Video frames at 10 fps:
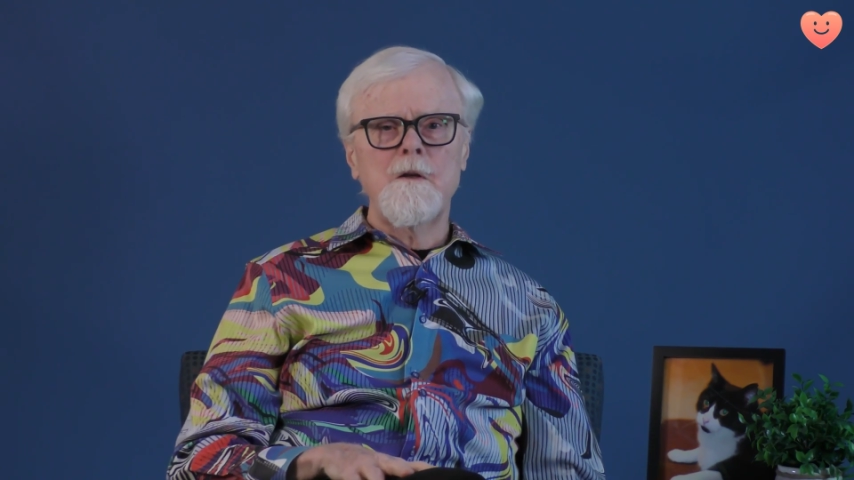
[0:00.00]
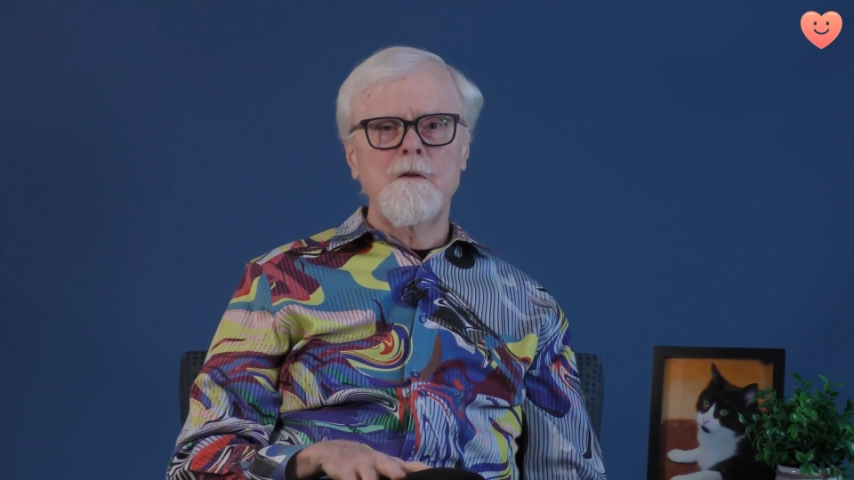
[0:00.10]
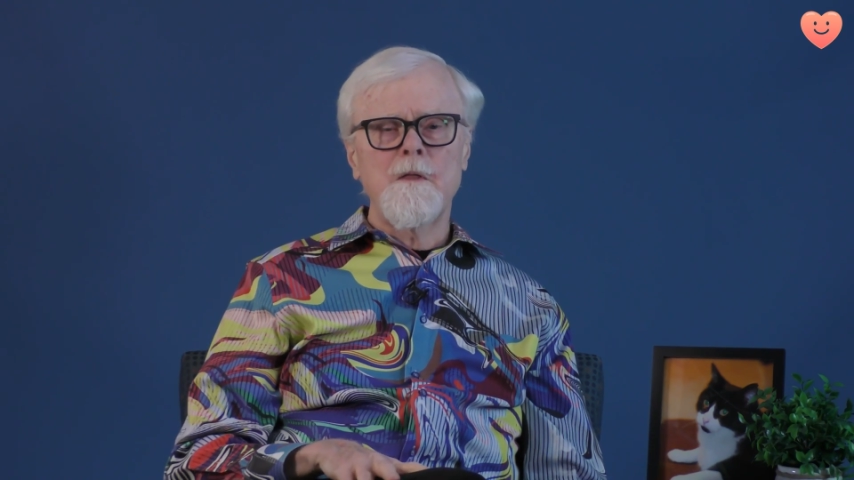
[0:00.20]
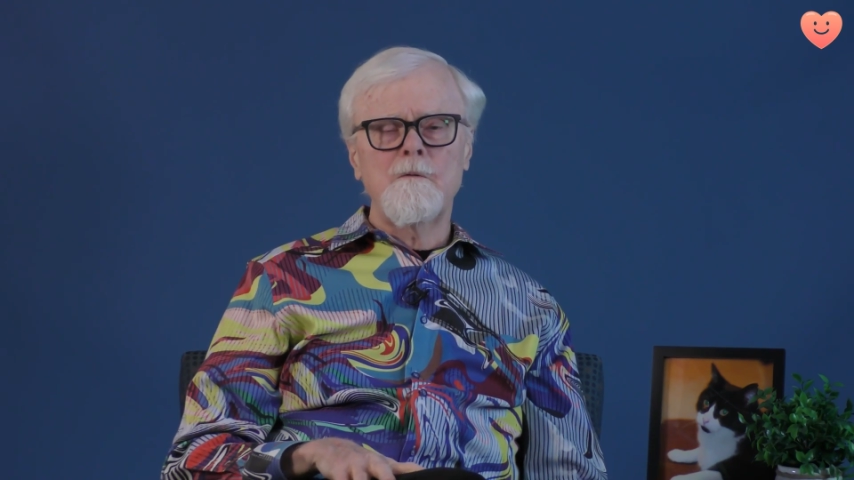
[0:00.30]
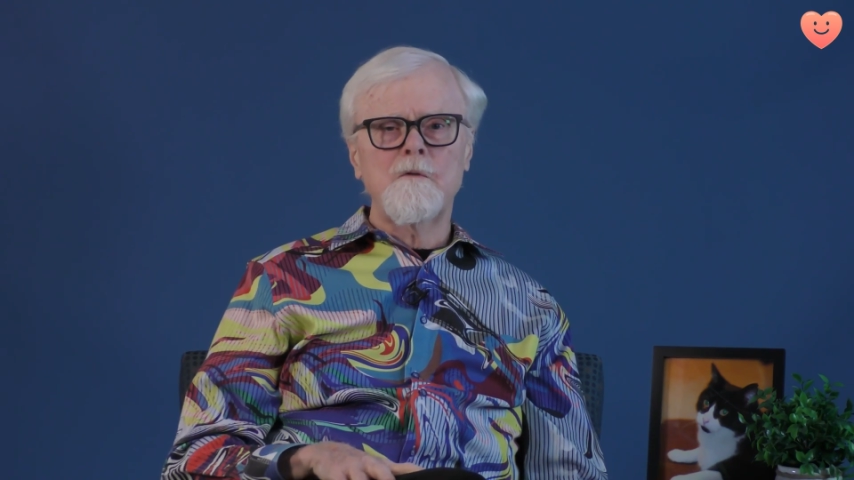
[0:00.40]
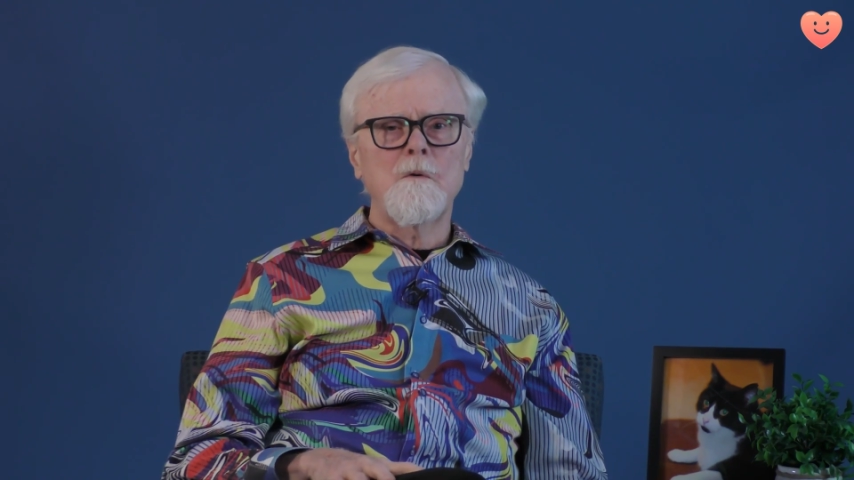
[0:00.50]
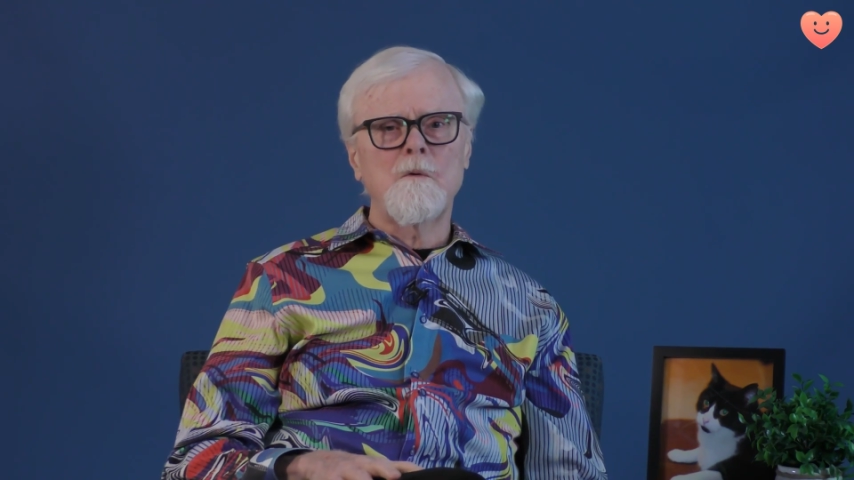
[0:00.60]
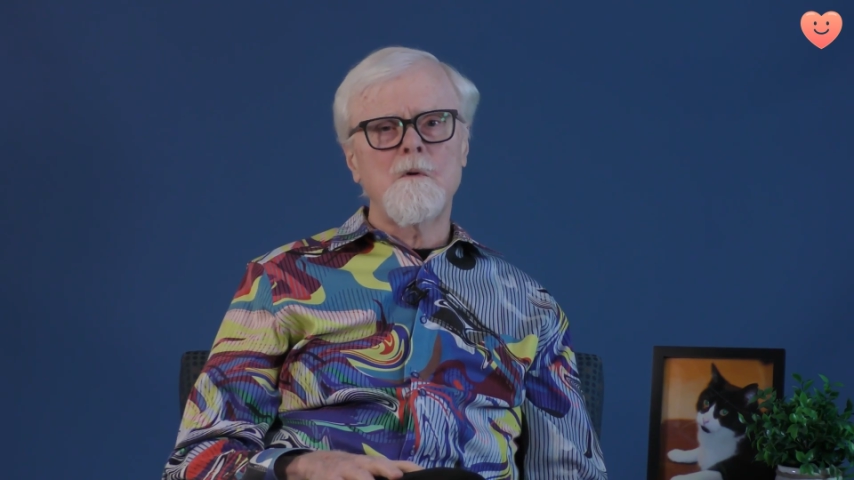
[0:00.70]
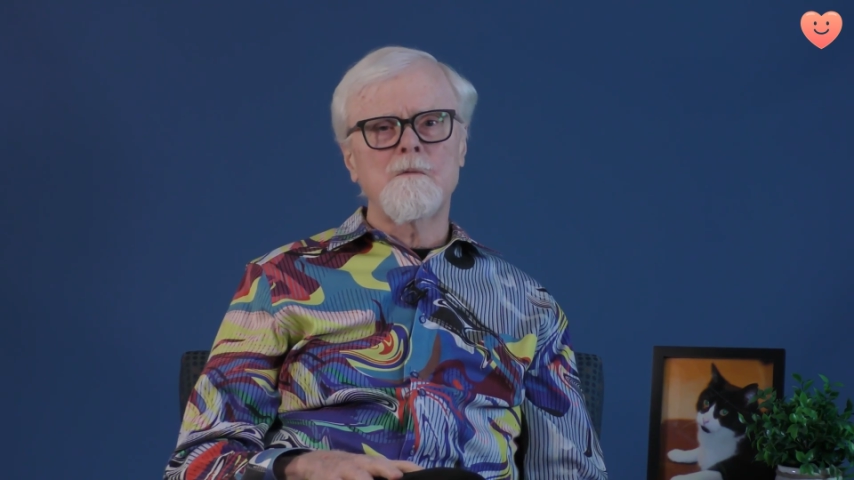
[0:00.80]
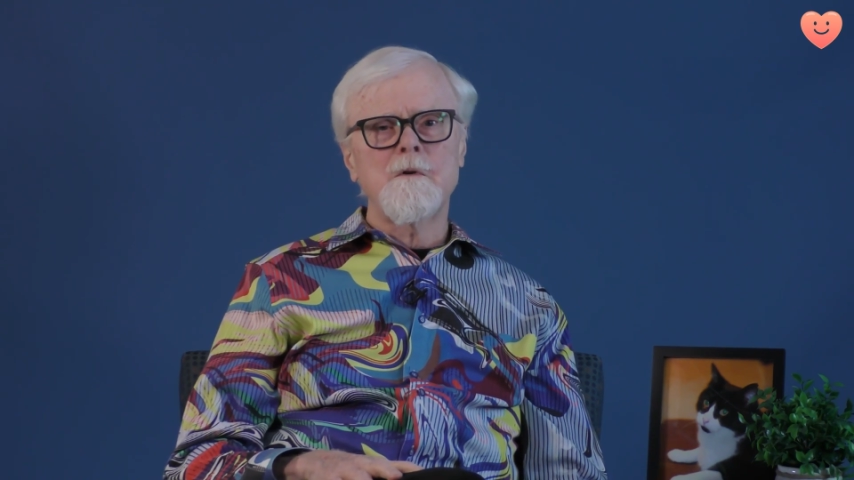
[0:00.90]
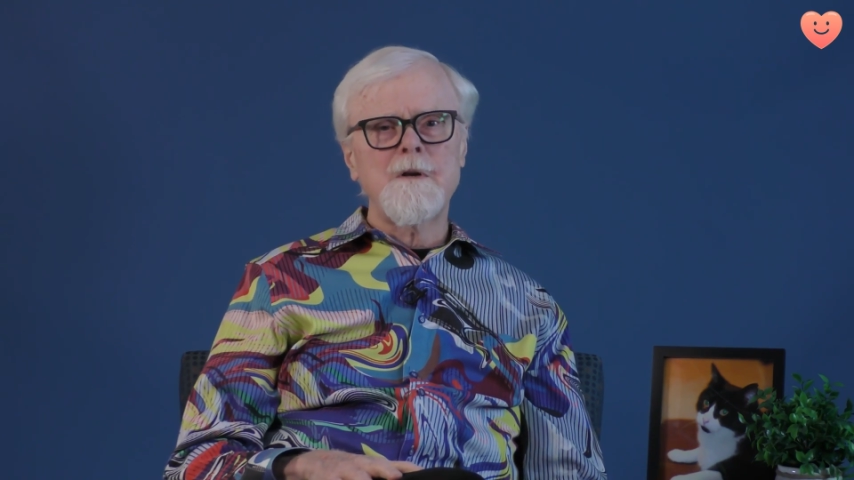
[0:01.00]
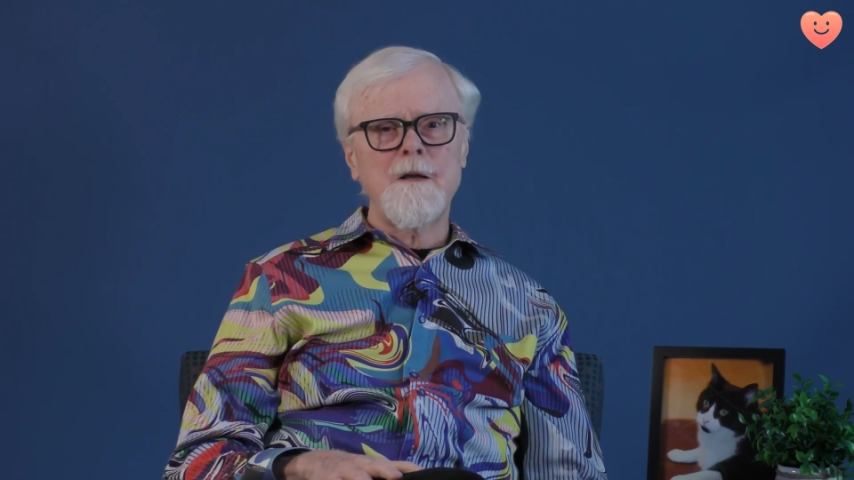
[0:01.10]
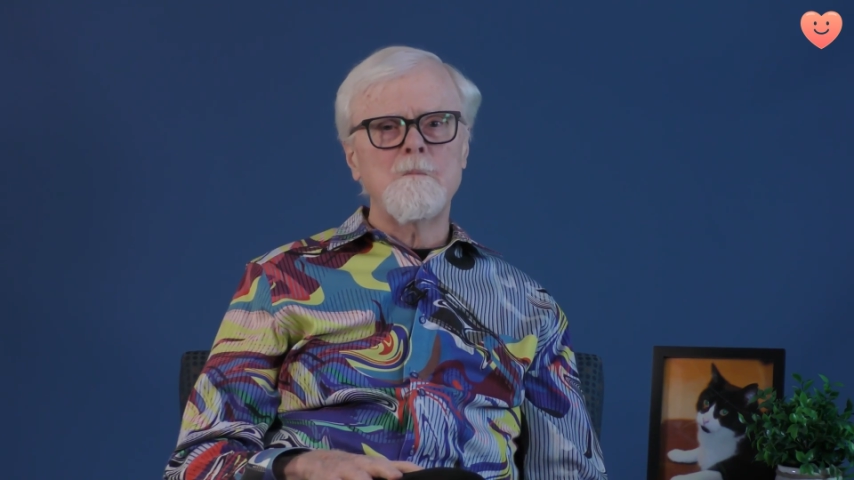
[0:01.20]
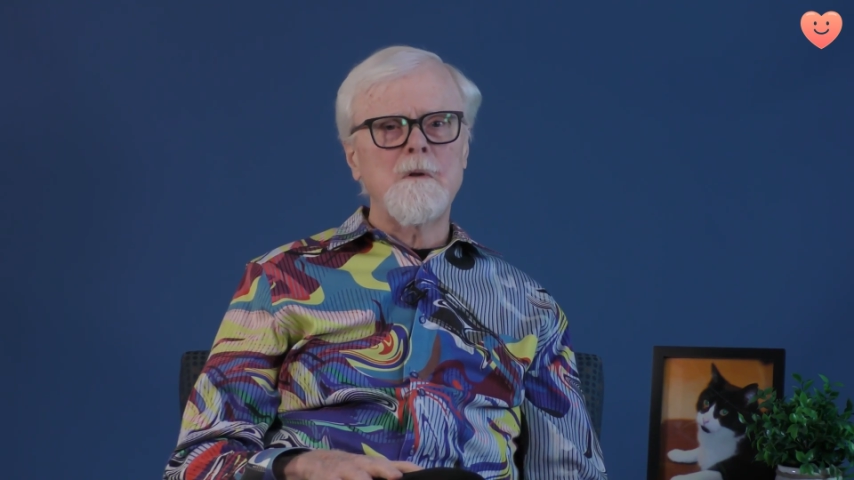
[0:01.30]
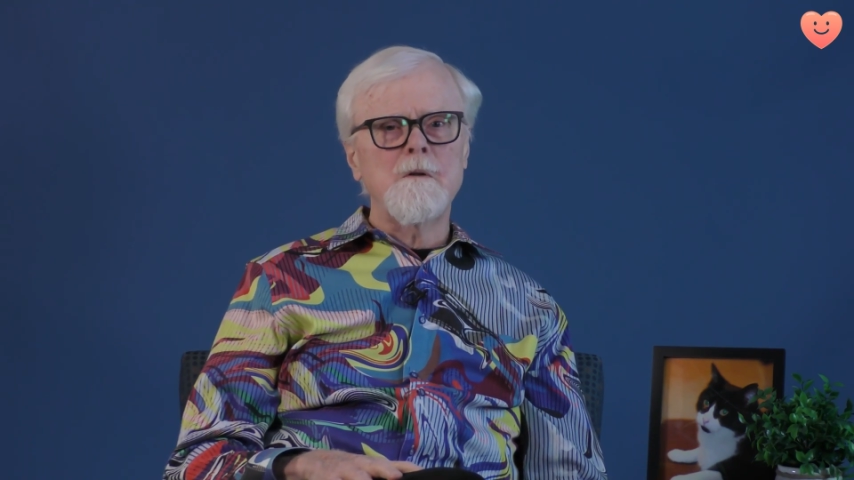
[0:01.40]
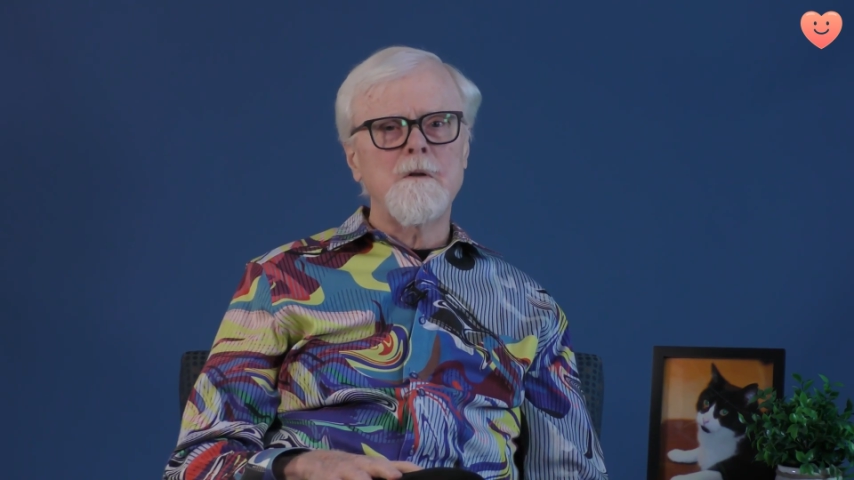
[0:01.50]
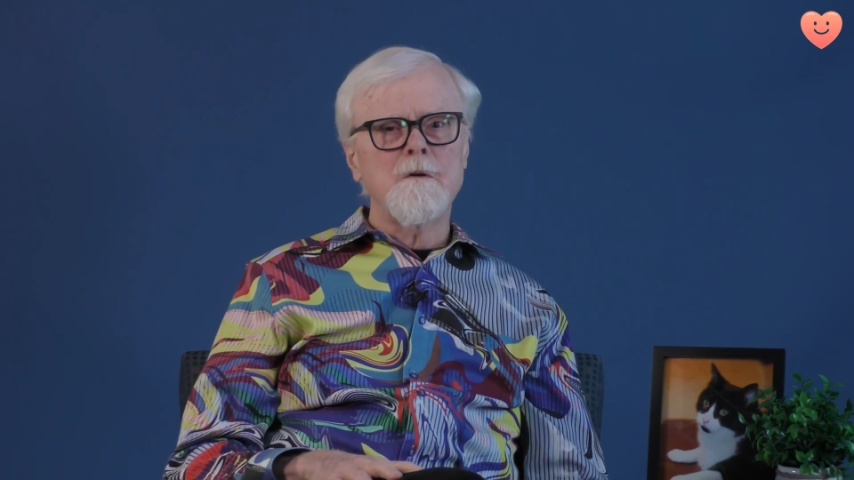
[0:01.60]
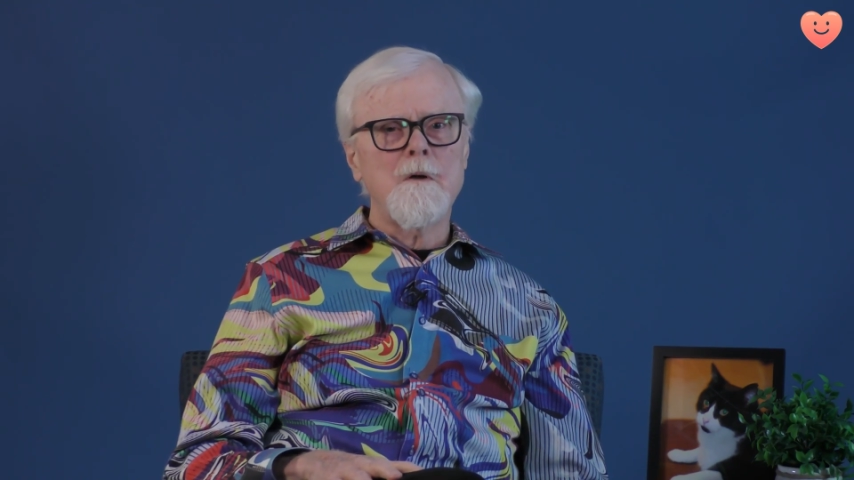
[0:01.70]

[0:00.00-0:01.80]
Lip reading: and they've sold over 10 million